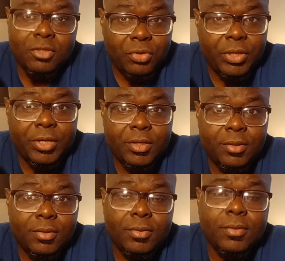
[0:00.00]

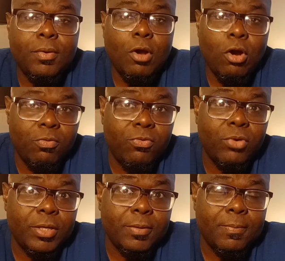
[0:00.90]
treaty,
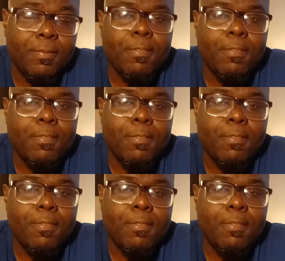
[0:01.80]
hopefully.